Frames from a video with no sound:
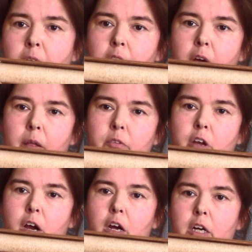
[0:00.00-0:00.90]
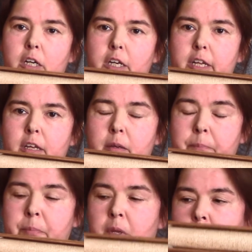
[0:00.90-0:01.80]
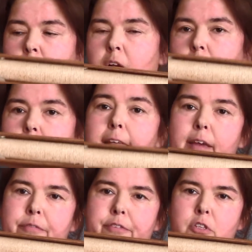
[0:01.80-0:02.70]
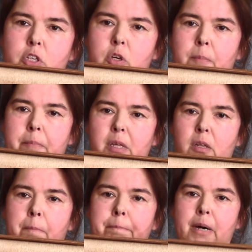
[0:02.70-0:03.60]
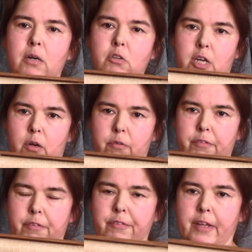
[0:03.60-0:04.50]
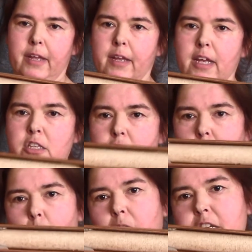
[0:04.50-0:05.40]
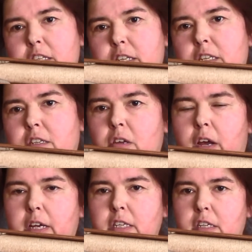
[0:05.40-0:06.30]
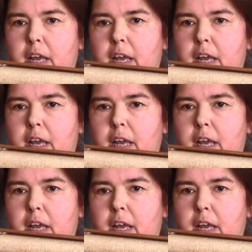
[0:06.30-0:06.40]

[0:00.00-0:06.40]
I can't hardly lift. You can build a boat out of the thing. It's twice this size